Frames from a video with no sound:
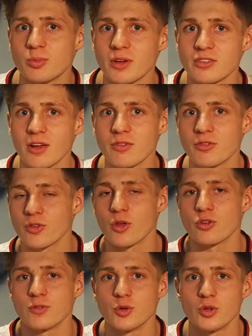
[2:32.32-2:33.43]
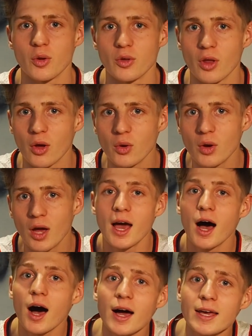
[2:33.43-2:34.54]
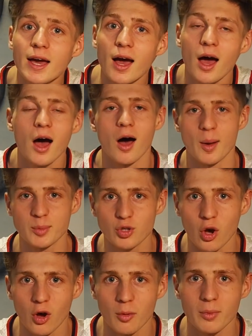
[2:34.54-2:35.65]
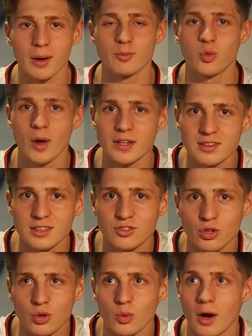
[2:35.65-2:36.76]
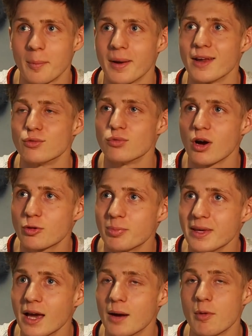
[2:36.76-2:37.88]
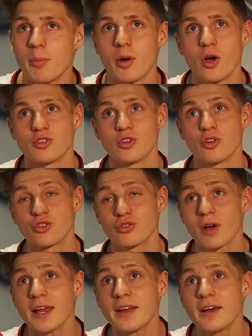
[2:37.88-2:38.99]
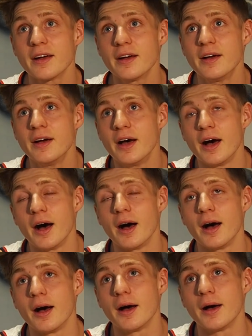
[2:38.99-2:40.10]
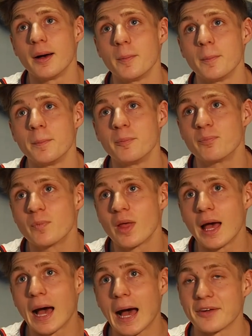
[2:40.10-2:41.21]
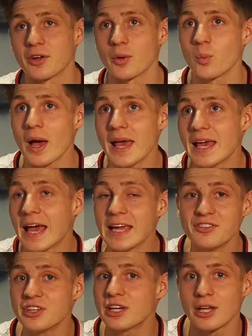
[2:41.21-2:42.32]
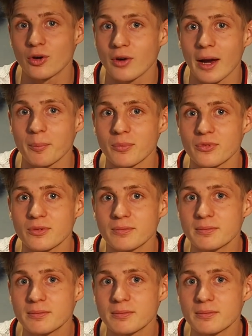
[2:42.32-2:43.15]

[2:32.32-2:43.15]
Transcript: myself for those of you who don't know. Hiya, I'm Tom, I'm 22, I play rugby, I'm a personal trainer, and I weigh 80 kilograms.